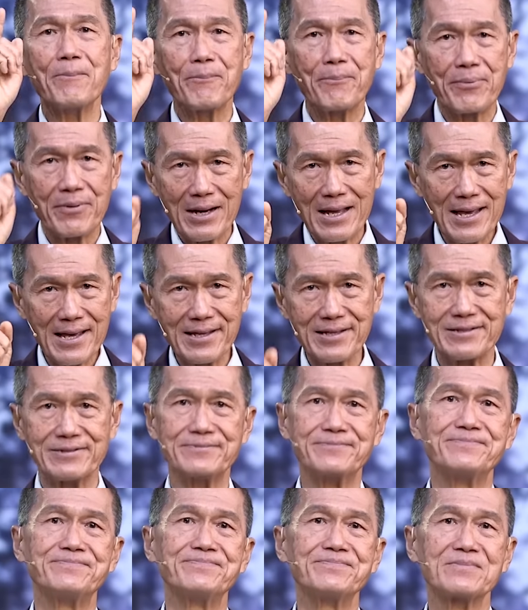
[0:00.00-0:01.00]
Pray.
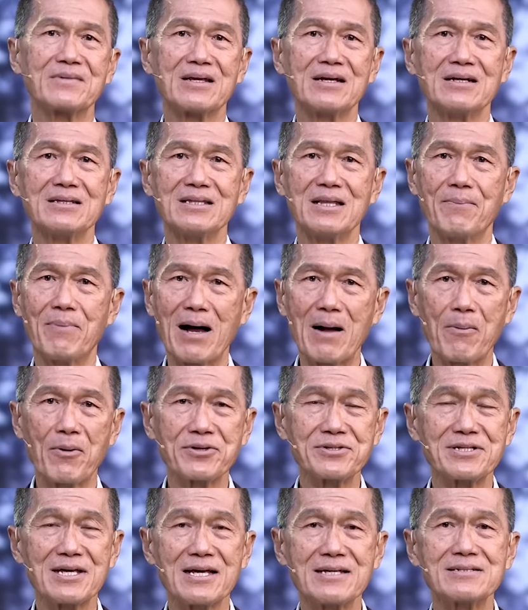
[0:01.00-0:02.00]
The
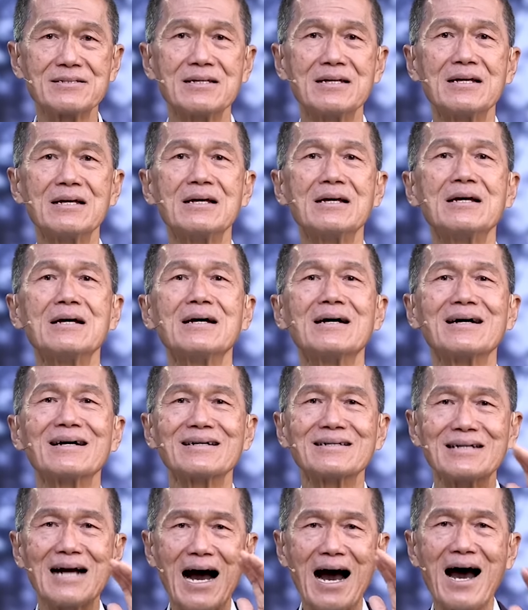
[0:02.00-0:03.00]
Bible says,
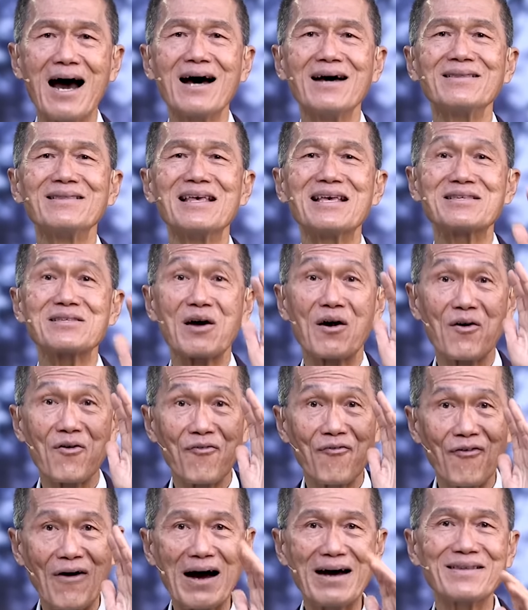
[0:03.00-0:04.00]
God is our
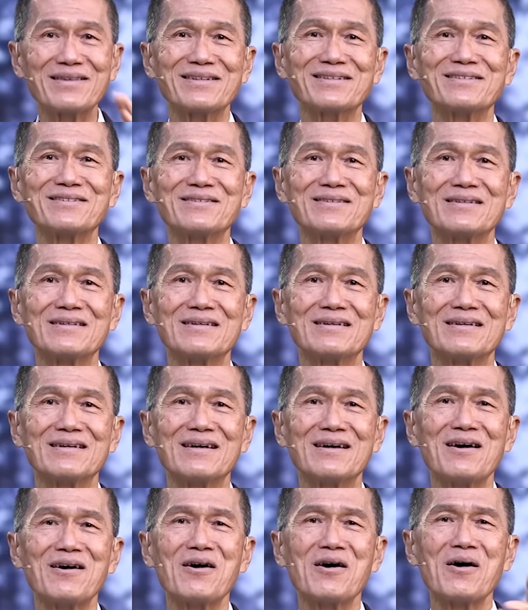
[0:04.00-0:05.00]
Father.
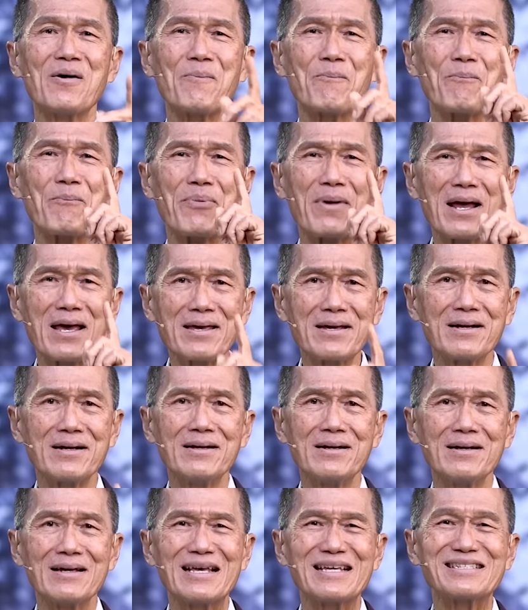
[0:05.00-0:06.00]

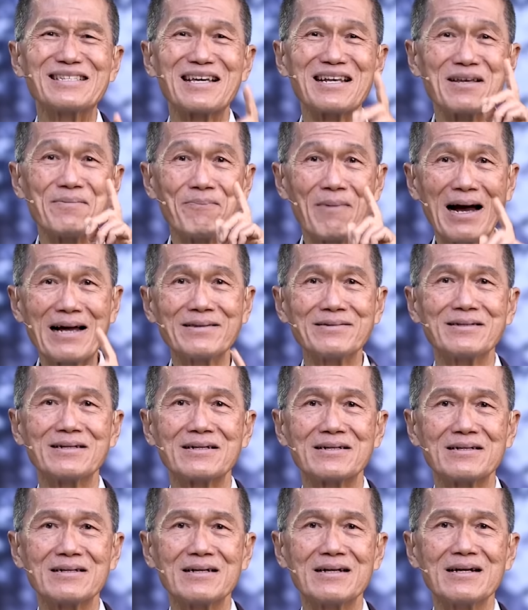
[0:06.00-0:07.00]
Prayer is a
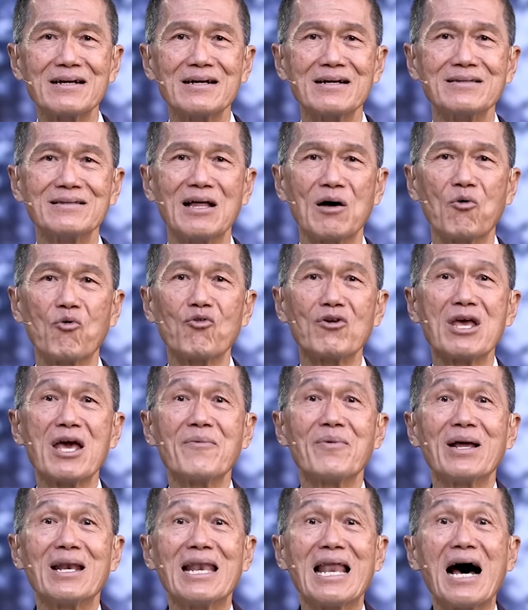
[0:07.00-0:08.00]
reminder that we
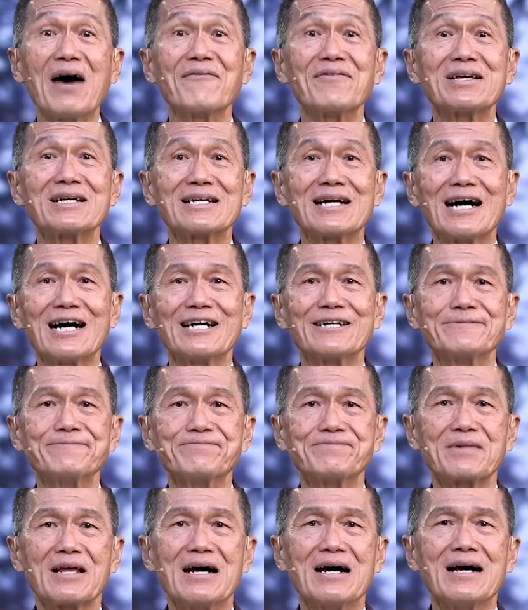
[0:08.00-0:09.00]
have a loving God.
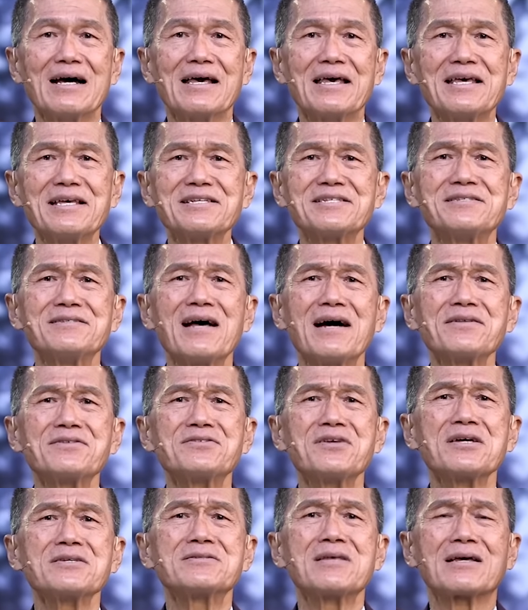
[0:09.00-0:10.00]
He's not
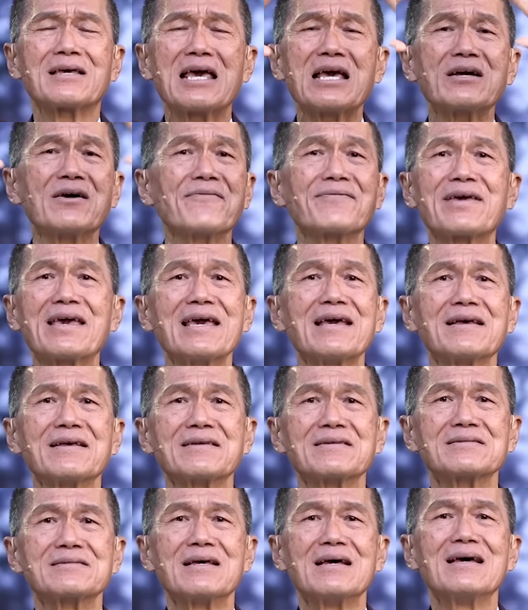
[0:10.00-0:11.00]
just the King of
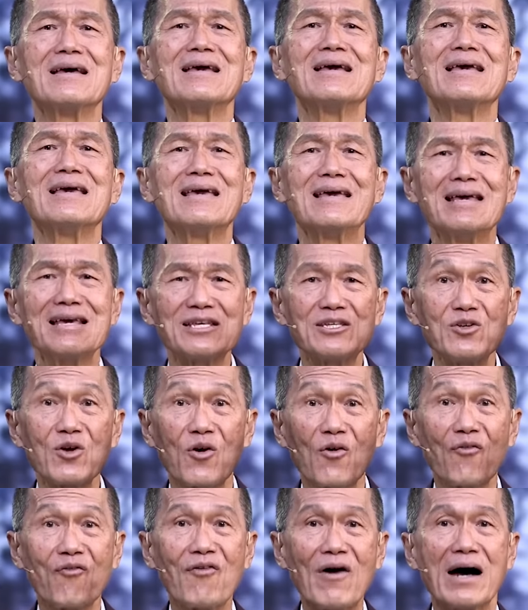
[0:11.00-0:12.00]
Kings. He is
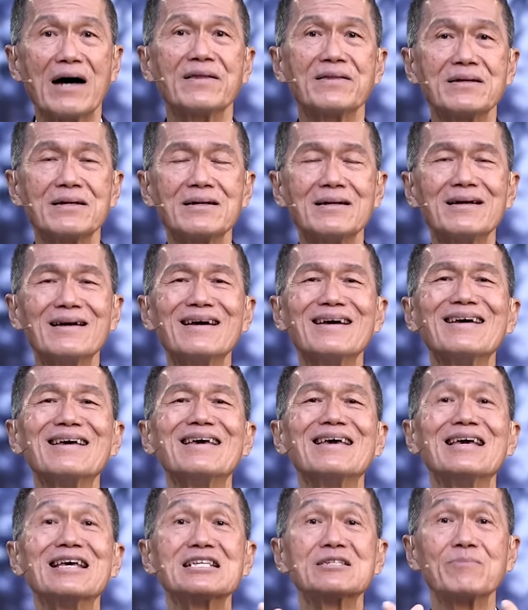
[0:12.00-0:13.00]
your Father.
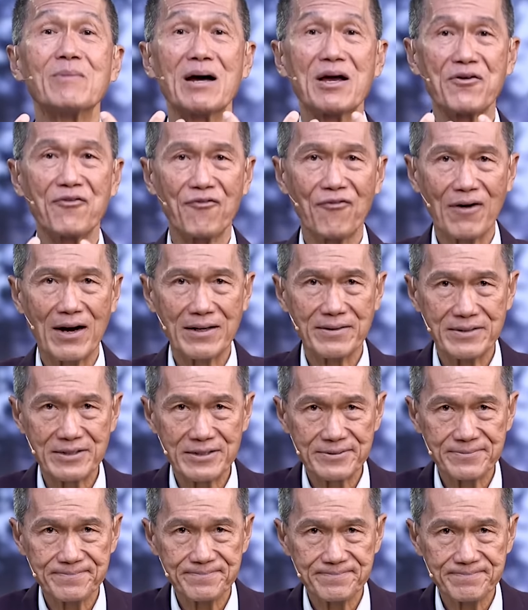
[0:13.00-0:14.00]
He is my Father.